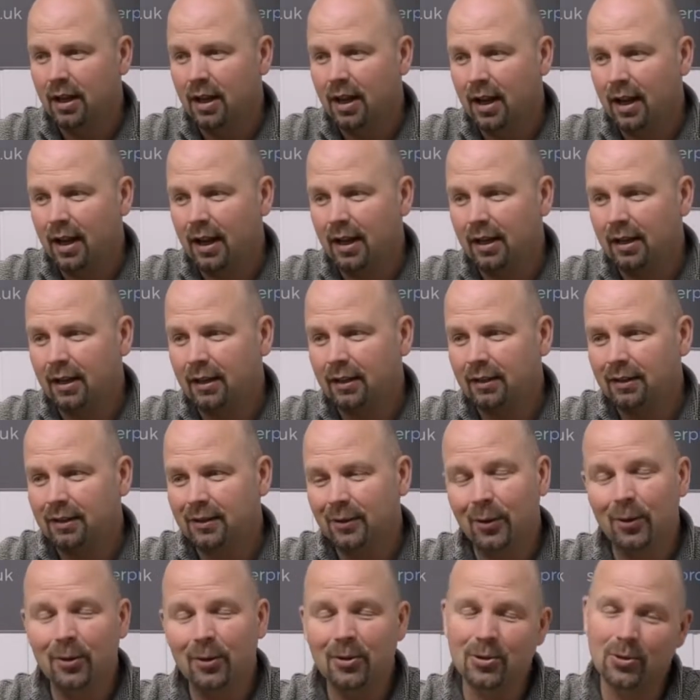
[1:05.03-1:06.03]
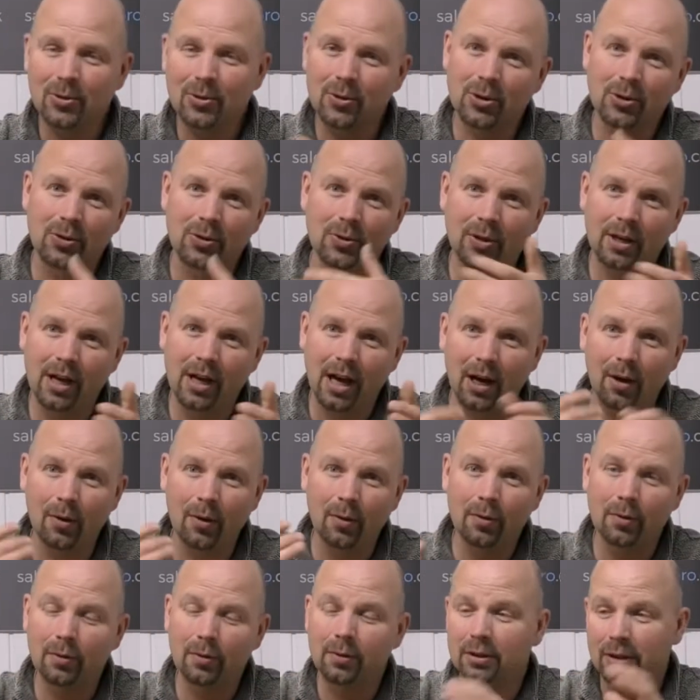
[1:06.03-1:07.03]
and also show you
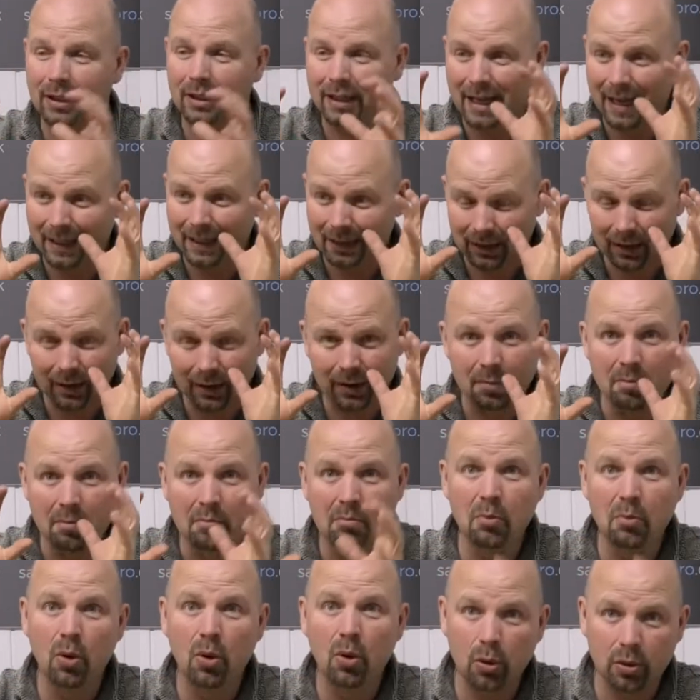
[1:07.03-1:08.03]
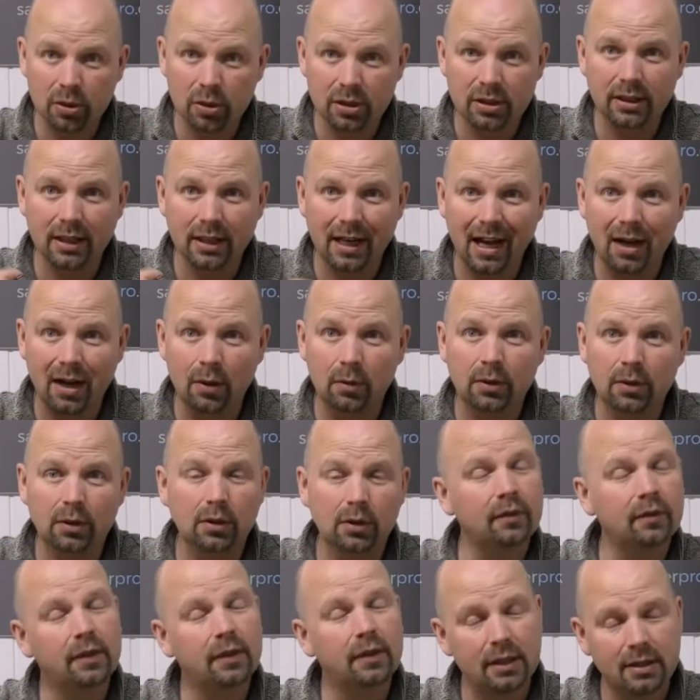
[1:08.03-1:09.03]
how to get the most out
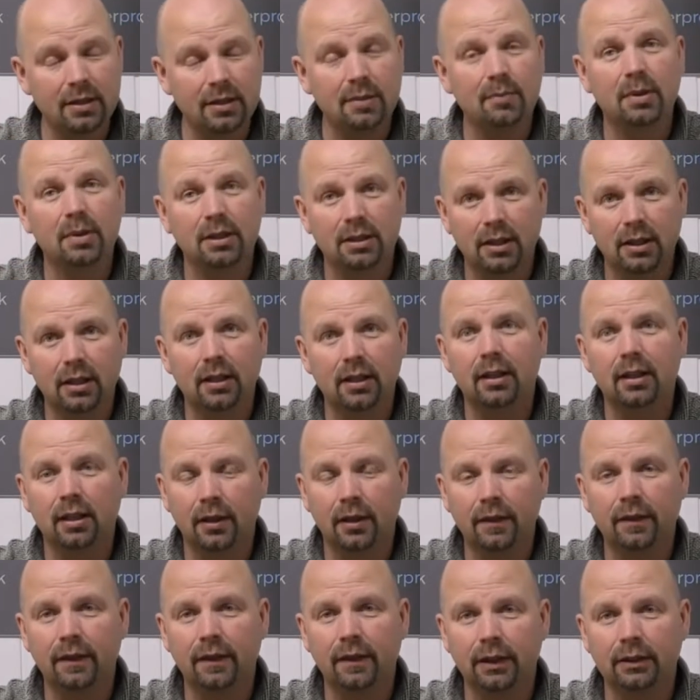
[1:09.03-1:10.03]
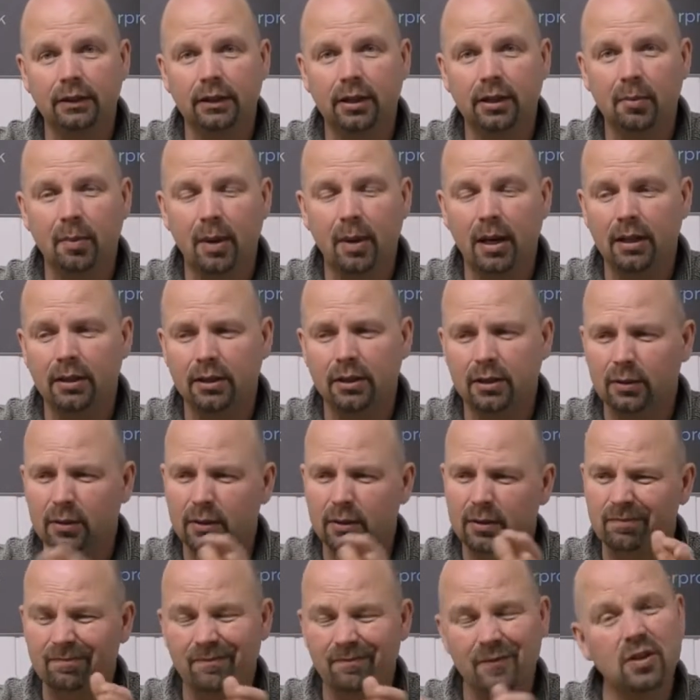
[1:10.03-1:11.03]
of this particular filter by
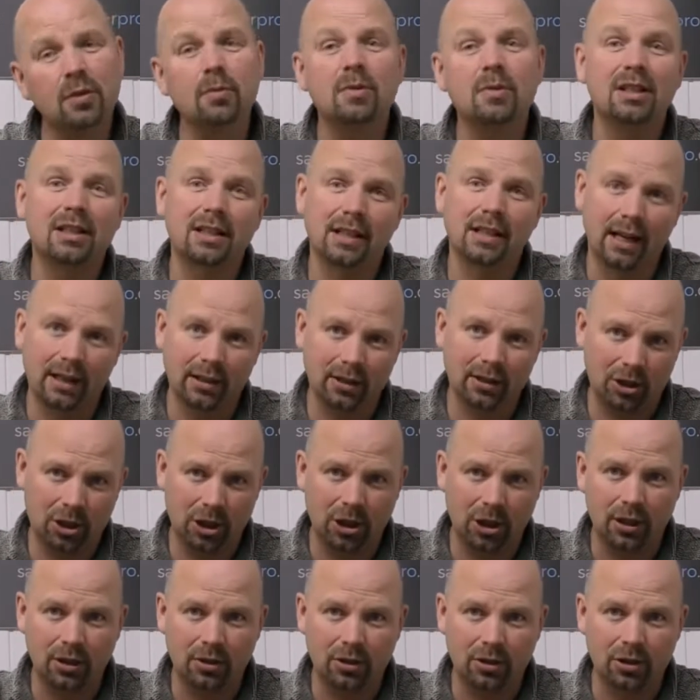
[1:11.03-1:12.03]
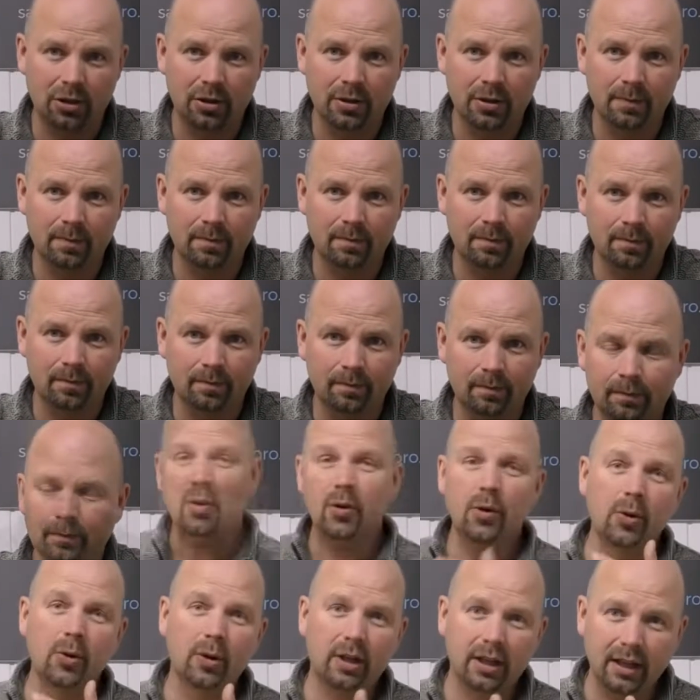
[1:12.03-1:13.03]
doing some slight changes.
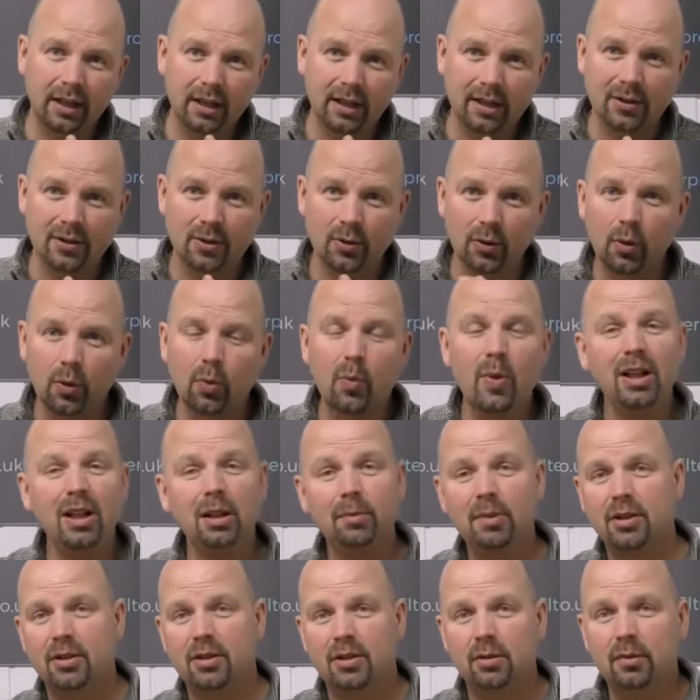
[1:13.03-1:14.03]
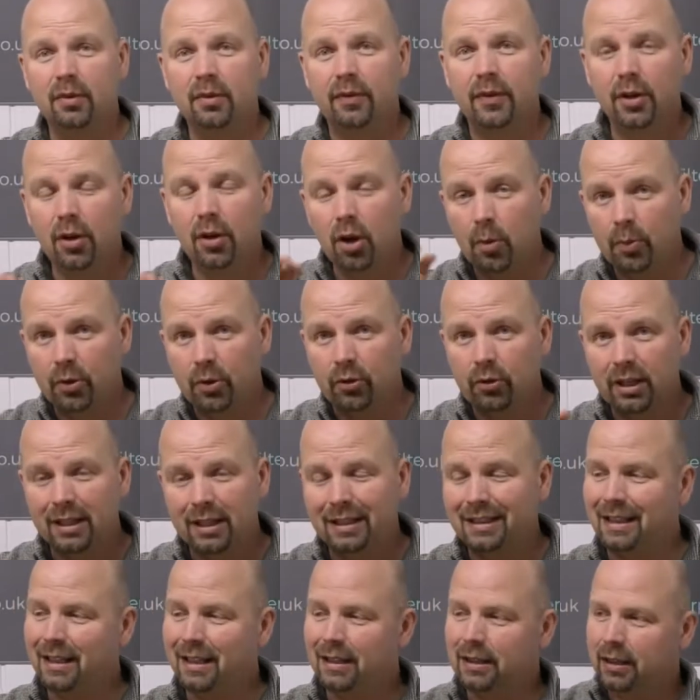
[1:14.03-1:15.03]
Okay, so there will be some of the upgrade
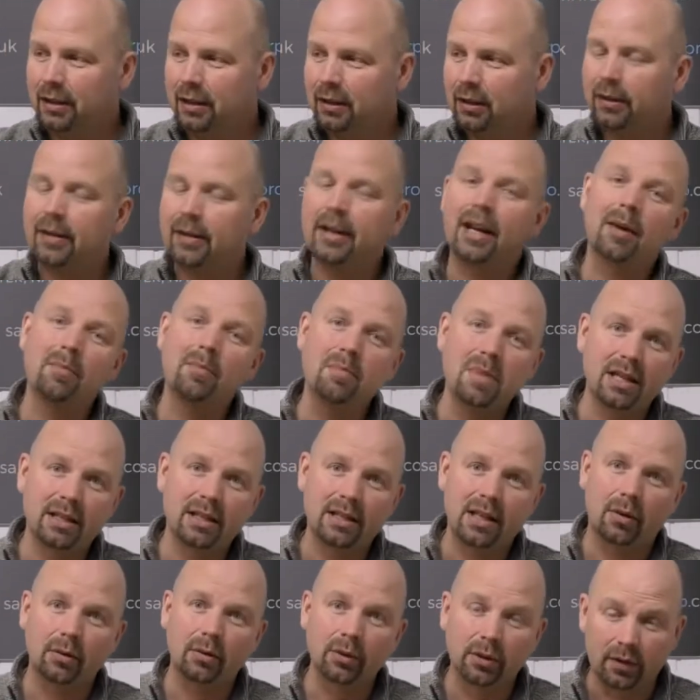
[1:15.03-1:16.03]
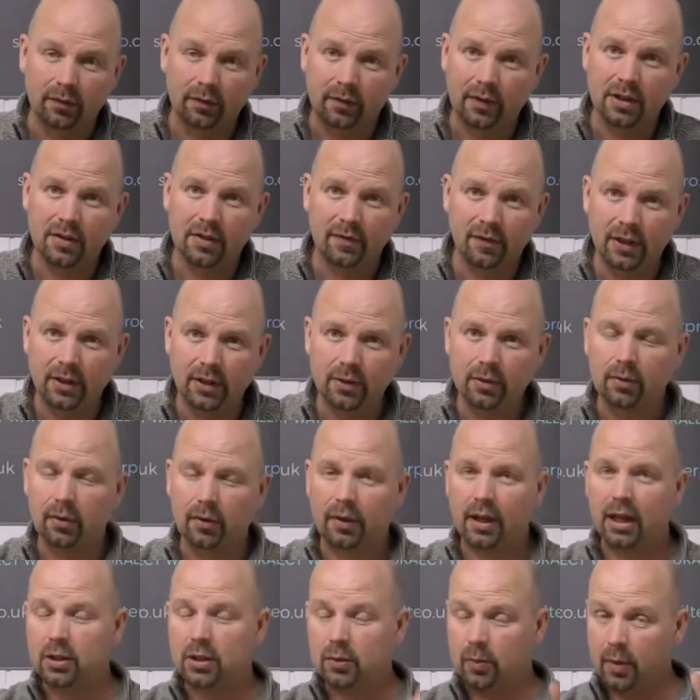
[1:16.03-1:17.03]
detail that I miss out of this video.
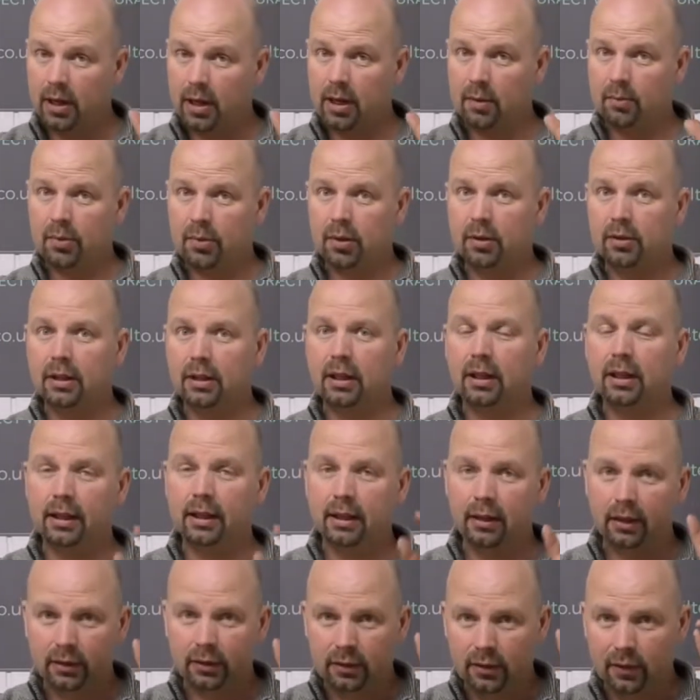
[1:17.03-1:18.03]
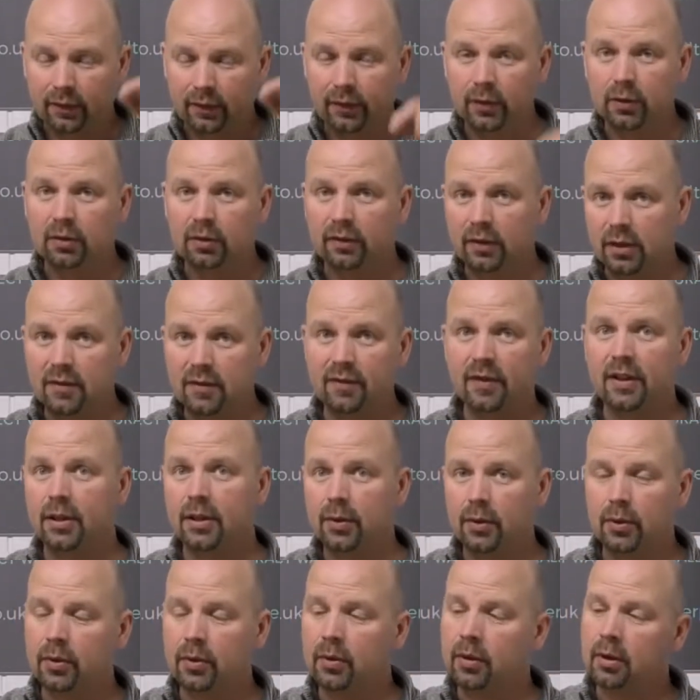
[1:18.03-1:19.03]
That's why I'm putting the link to Fluval's
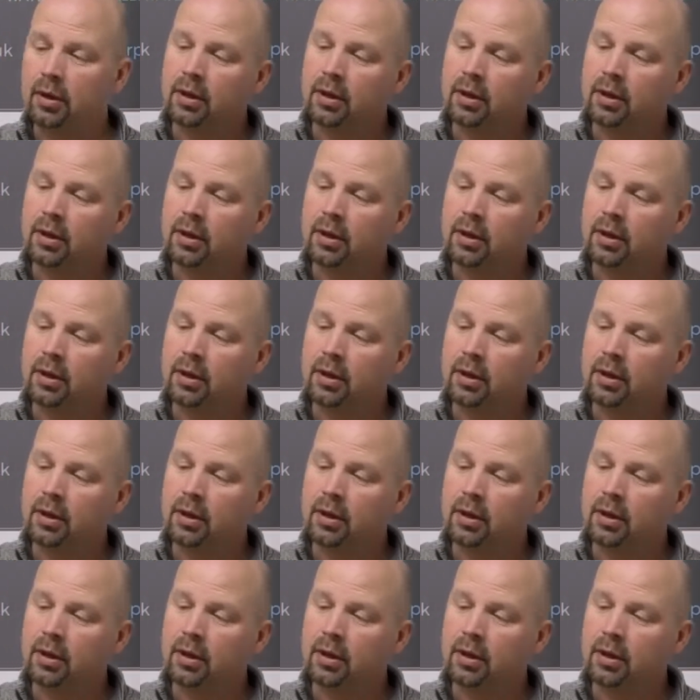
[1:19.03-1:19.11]
video.